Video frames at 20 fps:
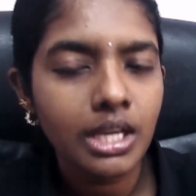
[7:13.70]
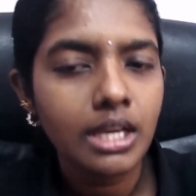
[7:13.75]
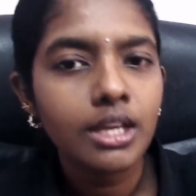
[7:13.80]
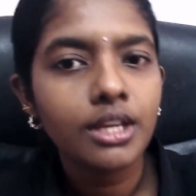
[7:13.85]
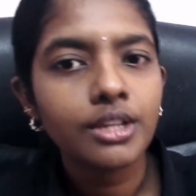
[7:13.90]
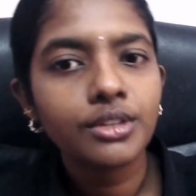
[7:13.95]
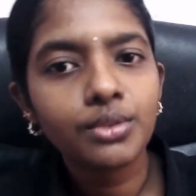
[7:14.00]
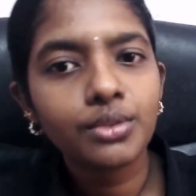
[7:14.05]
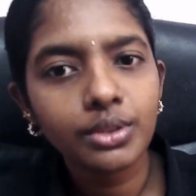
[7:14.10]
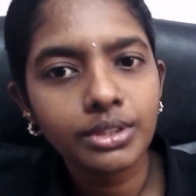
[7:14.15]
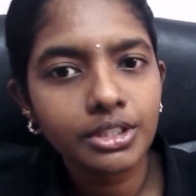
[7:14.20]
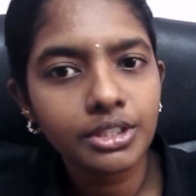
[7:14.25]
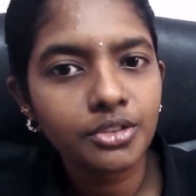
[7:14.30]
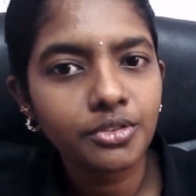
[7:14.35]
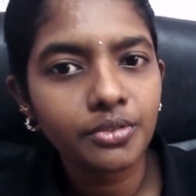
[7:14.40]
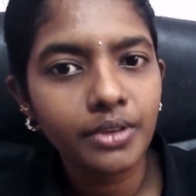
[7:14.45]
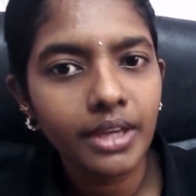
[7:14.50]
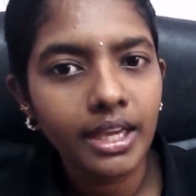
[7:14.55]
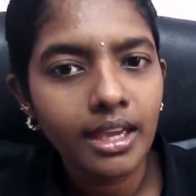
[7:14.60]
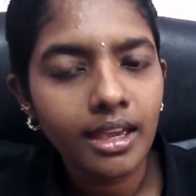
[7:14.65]
So this
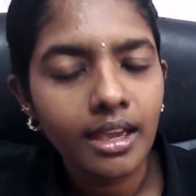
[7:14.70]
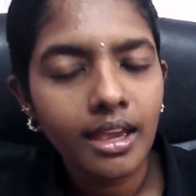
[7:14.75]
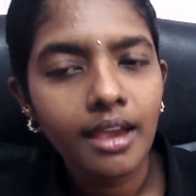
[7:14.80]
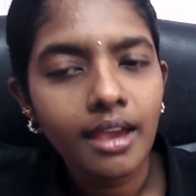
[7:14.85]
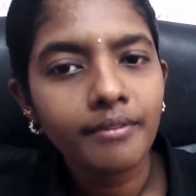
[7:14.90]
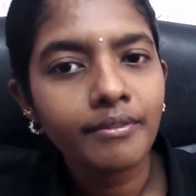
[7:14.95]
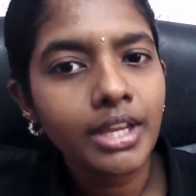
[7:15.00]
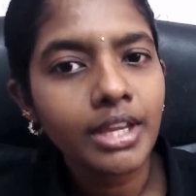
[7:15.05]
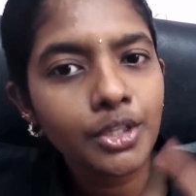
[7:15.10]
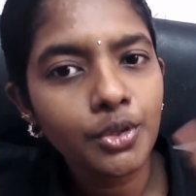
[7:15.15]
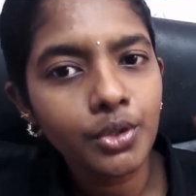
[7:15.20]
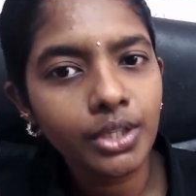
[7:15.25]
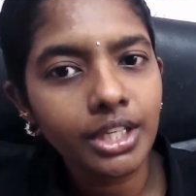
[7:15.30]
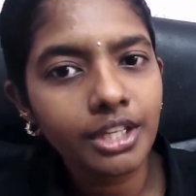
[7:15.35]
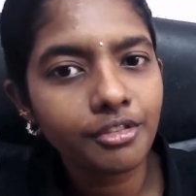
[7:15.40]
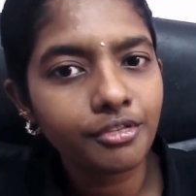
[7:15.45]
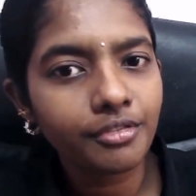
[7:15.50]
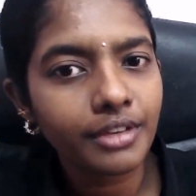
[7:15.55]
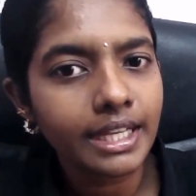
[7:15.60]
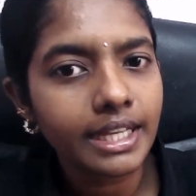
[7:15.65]
way, when you
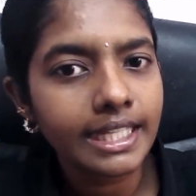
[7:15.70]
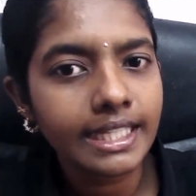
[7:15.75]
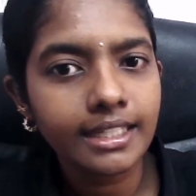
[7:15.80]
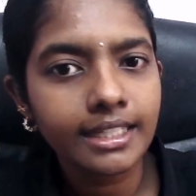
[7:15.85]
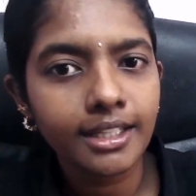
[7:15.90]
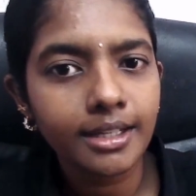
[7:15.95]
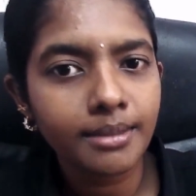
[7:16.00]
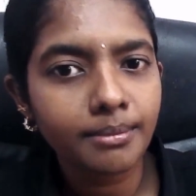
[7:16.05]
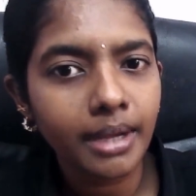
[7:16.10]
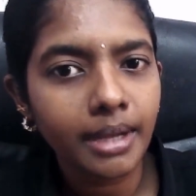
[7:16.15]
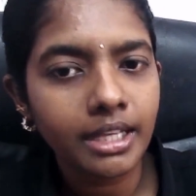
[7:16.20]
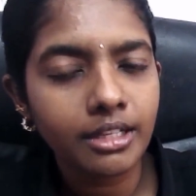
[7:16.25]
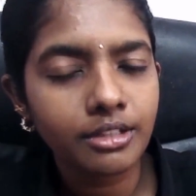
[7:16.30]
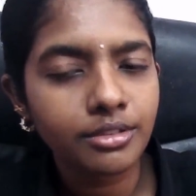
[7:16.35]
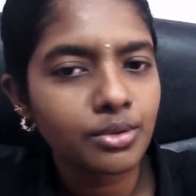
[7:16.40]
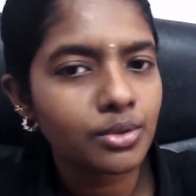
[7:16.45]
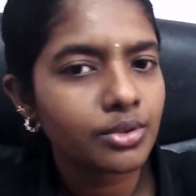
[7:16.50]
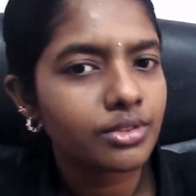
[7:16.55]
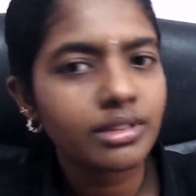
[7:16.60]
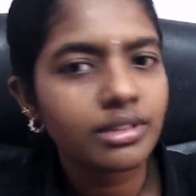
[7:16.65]
give very clear
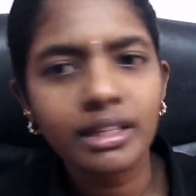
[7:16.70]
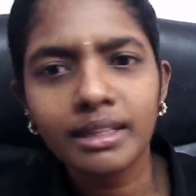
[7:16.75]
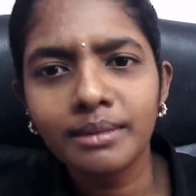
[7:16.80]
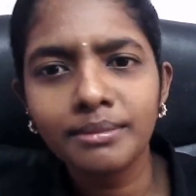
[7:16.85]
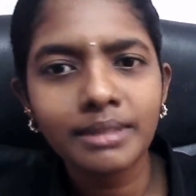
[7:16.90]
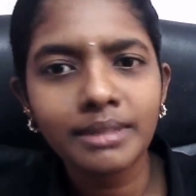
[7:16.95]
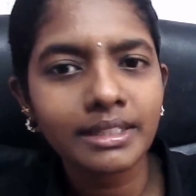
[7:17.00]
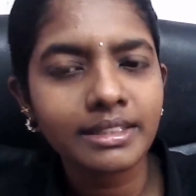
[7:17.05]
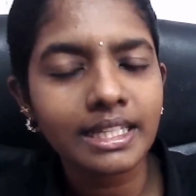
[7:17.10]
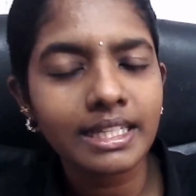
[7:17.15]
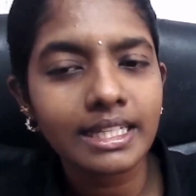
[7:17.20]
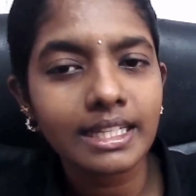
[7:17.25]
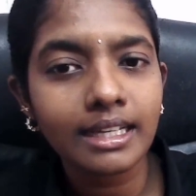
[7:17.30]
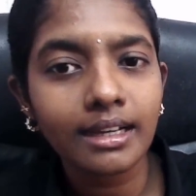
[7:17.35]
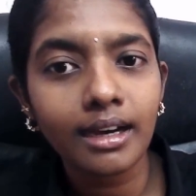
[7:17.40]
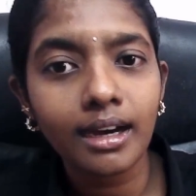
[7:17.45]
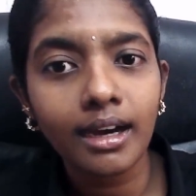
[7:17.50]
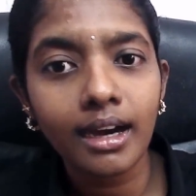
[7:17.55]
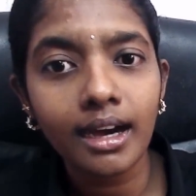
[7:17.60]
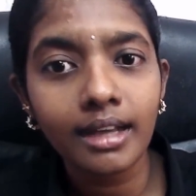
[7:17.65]
milestones, see,
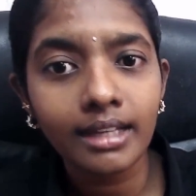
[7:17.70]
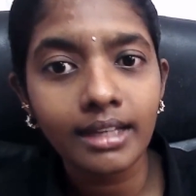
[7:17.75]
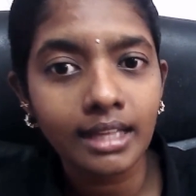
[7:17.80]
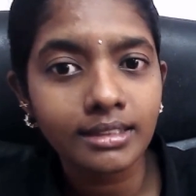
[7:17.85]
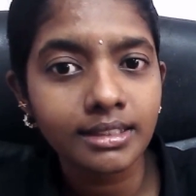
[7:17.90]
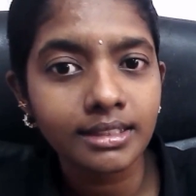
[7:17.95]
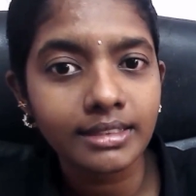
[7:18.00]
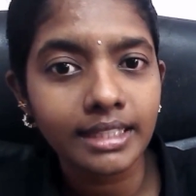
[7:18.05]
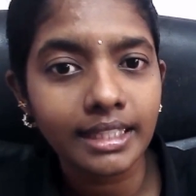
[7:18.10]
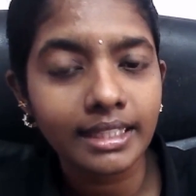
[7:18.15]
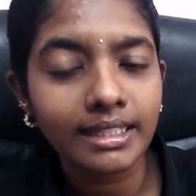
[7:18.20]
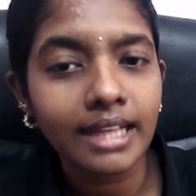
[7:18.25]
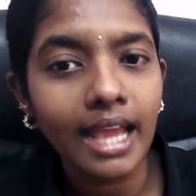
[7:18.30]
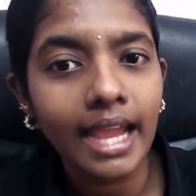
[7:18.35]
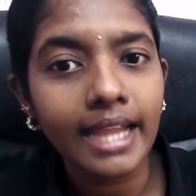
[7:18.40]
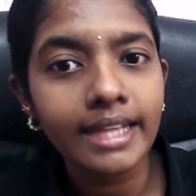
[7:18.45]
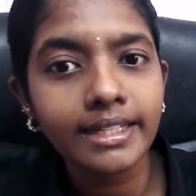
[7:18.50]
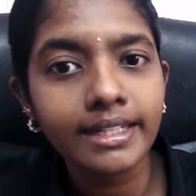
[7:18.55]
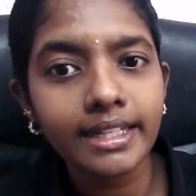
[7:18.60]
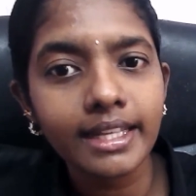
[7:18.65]
another thing,
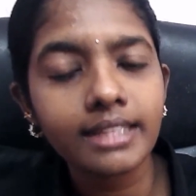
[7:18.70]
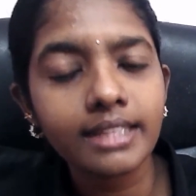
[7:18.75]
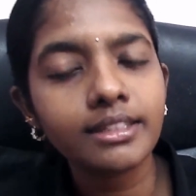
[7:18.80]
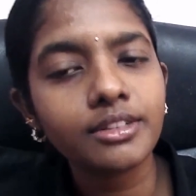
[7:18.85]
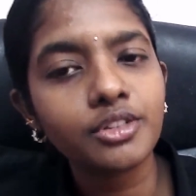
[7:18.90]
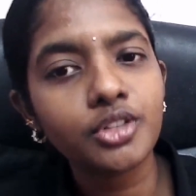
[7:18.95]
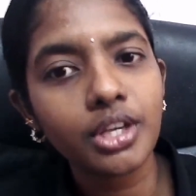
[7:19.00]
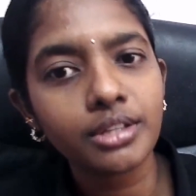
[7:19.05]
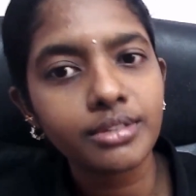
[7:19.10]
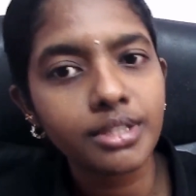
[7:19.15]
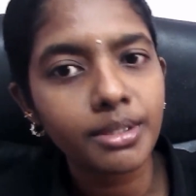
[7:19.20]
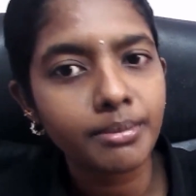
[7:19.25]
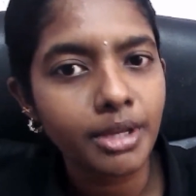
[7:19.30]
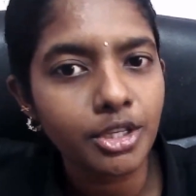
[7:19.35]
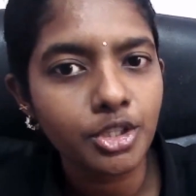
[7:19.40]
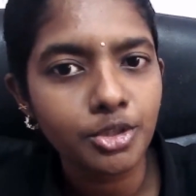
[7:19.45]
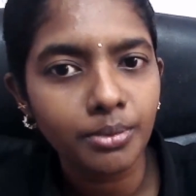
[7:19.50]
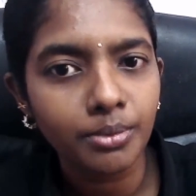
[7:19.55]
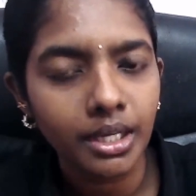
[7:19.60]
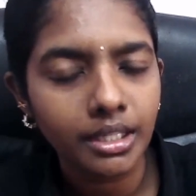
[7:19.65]
90 days is just a
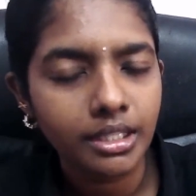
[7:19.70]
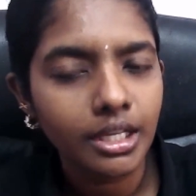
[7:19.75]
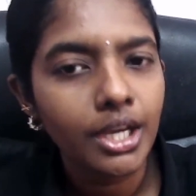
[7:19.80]
benchmark.